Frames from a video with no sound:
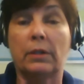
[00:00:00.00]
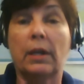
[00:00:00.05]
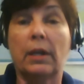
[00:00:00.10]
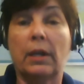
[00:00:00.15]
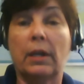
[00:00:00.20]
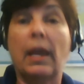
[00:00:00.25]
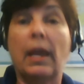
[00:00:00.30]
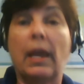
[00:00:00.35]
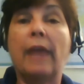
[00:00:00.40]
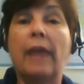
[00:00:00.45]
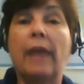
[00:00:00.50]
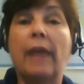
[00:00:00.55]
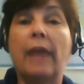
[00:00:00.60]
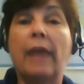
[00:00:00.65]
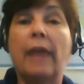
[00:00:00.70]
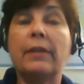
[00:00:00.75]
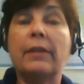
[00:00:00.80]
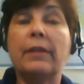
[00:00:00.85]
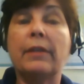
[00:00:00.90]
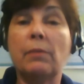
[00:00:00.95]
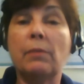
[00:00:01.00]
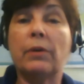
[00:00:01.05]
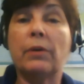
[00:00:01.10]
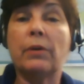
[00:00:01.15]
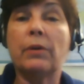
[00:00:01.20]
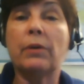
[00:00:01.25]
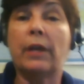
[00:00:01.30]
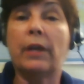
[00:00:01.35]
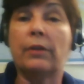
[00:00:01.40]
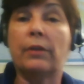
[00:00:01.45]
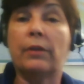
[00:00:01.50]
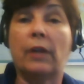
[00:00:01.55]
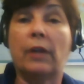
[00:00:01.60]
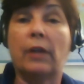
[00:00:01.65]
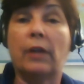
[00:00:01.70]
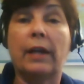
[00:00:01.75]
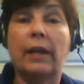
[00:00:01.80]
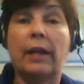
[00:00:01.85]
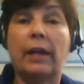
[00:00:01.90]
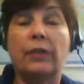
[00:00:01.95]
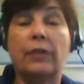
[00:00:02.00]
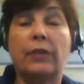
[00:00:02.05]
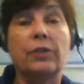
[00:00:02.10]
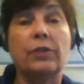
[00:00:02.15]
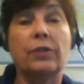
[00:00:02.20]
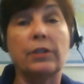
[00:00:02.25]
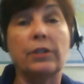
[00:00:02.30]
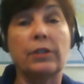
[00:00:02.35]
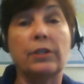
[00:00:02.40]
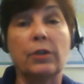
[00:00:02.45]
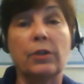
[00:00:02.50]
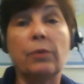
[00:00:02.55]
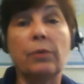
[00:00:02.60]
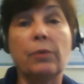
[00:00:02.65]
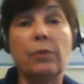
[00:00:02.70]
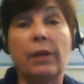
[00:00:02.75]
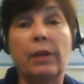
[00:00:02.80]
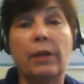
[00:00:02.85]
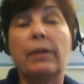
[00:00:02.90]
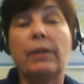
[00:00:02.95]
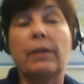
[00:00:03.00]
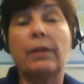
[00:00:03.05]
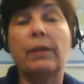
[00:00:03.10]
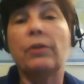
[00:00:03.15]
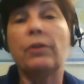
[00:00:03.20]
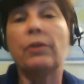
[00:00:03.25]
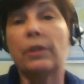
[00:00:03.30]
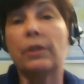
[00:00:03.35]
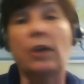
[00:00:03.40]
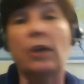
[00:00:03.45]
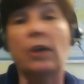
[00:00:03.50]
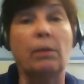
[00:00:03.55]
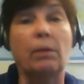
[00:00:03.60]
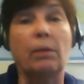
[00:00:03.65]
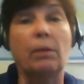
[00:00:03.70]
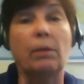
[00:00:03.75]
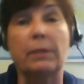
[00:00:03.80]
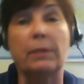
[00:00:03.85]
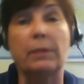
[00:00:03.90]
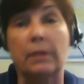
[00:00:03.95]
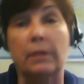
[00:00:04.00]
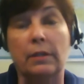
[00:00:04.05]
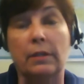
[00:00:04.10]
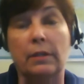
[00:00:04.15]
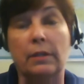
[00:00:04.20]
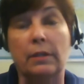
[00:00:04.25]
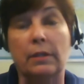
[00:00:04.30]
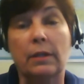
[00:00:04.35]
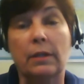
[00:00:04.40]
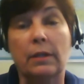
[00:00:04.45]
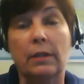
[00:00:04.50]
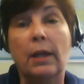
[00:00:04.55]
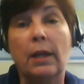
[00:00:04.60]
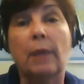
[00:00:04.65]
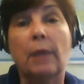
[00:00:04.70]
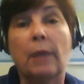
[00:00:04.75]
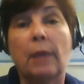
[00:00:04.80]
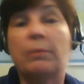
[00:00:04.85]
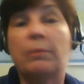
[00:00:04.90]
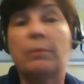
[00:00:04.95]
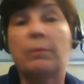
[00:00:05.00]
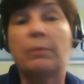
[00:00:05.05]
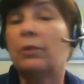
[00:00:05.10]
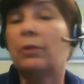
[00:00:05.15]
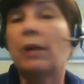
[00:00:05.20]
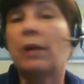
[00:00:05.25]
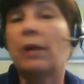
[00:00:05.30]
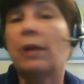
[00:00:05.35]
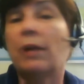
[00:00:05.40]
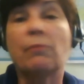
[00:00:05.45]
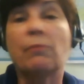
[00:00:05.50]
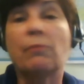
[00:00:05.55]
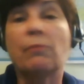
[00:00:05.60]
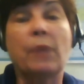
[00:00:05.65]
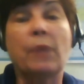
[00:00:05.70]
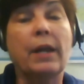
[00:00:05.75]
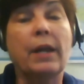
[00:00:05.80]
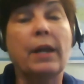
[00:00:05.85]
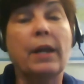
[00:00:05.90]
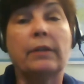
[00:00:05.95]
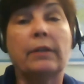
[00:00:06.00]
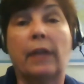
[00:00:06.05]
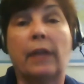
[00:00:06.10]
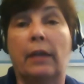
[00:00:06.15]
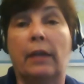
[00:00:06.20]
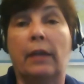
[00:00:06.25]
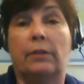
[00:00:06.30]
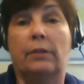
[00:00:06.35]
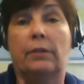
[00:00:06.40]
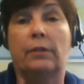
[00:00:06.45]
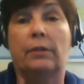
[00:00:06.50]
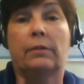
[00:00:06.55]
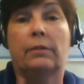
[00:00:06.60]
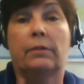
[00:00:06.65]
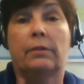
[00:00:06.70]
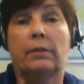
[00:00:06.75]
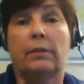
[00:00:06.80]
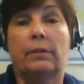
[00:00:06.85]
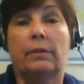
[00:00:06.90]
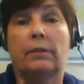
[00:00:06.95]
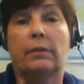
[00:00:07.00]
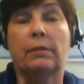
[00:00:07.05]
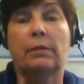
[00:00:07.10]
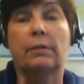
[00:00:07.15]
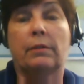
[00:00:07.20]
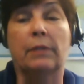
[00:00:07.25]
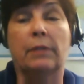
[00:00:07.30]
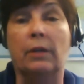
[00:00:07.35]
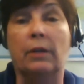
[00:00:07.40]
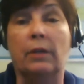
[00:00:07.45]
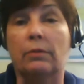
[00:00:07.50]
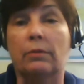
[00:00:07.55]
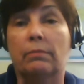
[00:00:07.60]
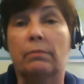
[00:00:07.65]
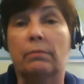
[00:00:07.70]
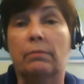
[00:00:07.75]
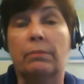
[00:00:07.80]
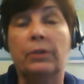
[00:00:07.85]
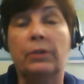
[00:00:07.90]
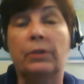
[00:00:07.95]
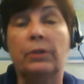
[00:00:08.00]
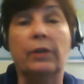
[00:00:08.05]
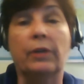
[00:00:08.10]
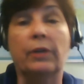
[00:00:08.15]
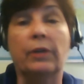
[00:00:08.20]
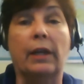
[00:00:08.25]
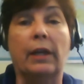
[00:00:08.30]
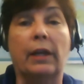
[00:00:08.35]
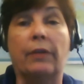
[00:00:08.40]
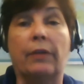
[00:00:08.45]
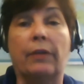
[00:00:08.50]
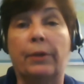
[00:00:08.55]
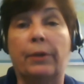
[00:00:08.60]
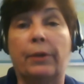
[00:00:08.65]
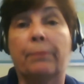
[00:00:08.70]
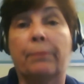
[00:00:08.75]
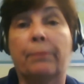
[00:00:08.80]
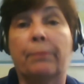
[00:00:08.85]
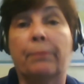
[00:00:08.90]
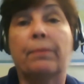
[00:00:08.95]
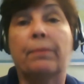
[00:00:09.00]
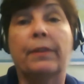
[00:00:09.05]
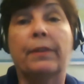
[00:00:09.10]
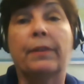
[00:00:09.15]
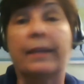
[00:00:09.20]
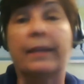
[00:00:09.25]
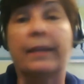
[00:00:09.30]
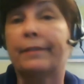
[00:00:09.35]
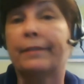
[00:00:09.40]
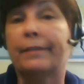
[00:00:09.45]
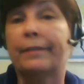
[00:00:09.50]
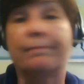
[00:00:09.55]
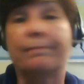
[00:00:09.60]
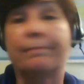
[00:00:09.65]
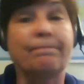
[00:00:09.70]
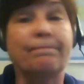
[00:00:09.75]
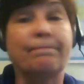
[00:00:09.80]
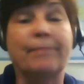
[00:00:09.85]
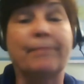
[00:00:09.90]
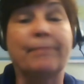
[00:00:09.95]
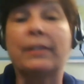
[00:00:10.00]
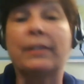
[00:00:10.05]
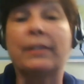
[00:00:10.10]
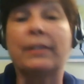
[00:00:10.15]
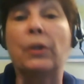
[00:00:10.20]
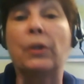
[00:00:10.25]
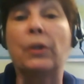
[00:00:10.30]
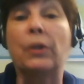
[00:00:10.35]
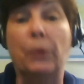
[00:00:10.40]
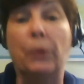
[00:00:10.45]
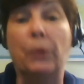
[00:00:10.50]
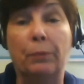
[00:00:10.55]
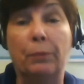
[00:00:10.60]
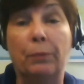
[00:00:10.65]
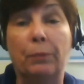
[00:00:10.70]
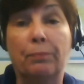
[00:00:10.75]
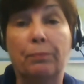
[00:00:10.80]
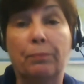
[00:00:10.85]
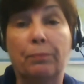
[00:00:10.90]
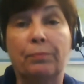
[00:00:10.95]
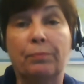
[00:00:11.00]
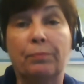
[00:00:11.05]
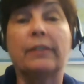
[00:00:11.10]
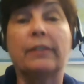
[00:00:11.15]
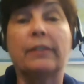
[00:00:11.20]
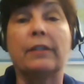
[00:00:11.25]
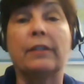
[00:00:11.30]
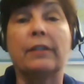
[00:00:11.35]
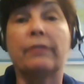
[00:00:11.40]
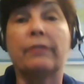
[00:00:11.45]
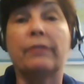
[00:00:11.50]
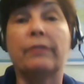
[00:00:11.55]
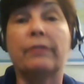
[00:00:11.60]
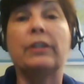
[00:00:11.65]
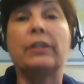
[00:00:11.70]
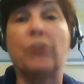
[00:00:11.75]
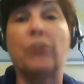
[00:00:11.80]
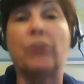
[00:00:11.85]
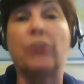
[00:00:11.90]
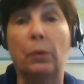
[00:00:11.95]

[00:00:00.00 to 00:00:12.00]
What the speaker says: And then somewhere down the line, as you get to know them, then you can talk business. But don't come right out the gate, putting your link out there. That's a no-no. That's a definite don't.